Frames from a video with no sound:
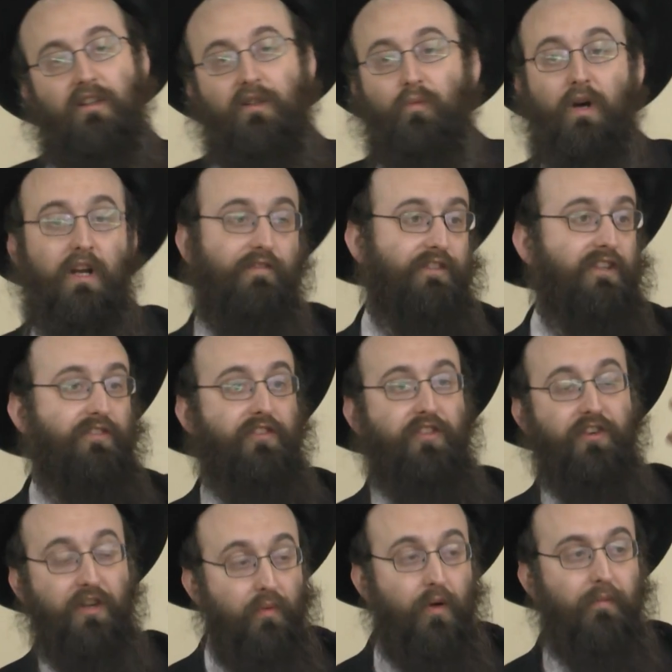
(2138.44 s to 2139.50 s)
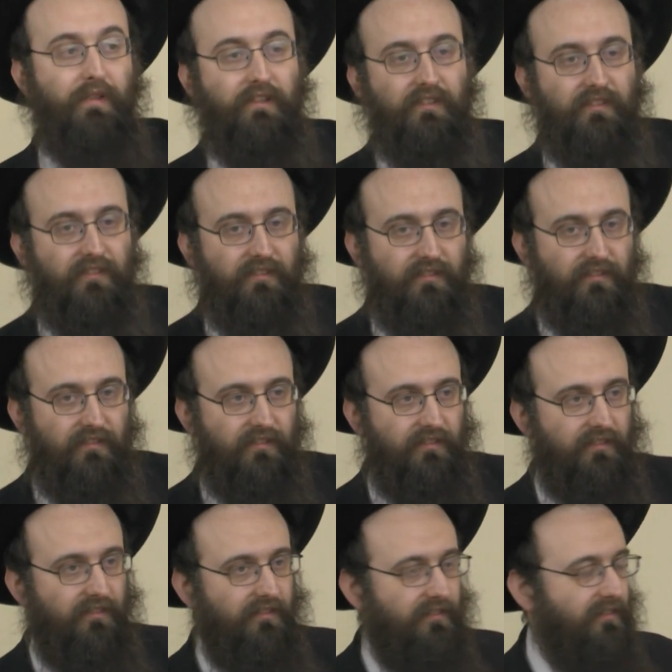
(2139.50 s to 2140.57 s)
What if there's 3 women?
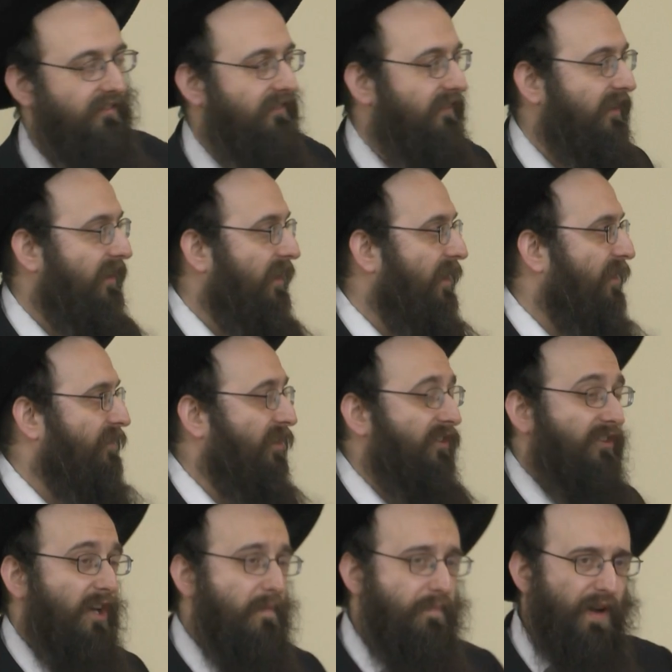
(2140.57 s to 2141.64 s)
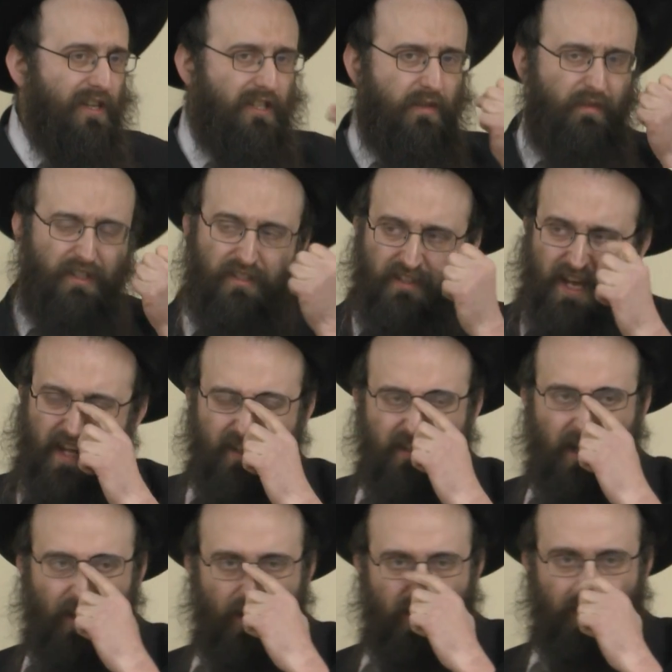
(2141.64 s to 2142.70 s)
So some people can understand
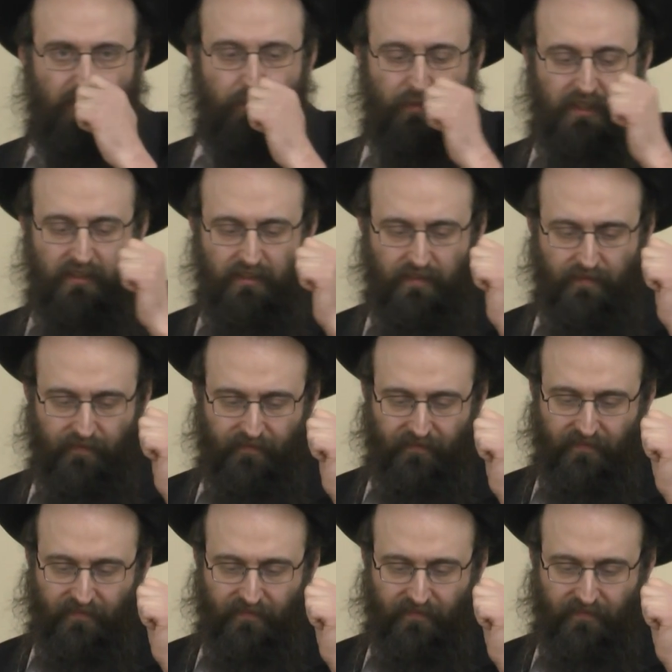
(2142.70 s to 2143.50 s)
this halacha to mean